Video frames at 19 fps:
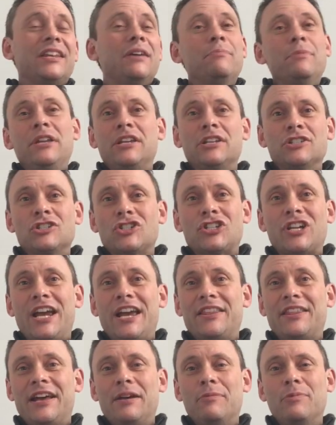Then we can
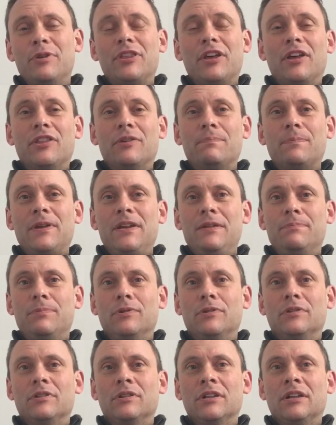share that with other
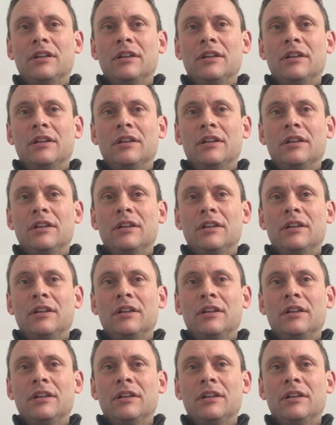people.